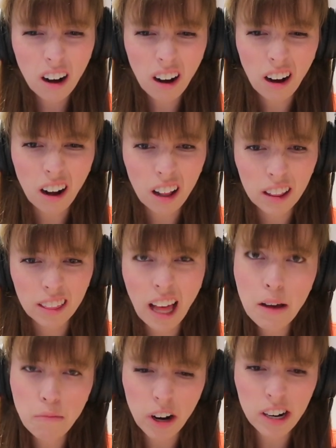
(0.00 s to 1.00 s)
Oh,
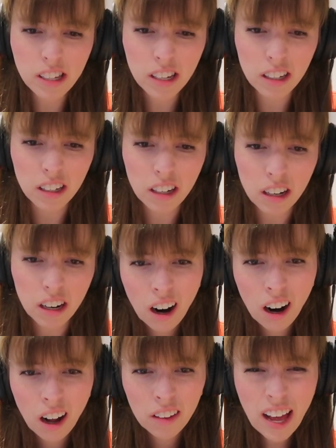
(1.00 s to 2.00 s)
lame reason.
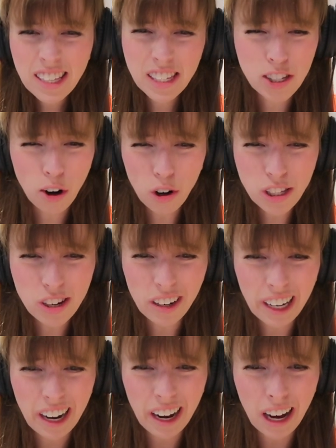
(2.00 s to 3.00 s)
That sword's not
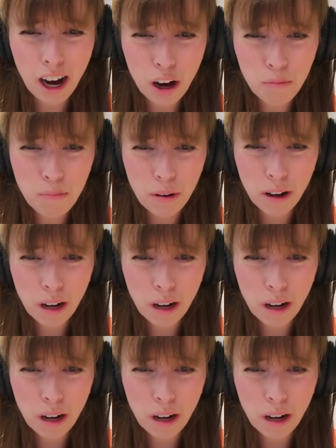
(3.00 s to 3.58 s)
gonna help!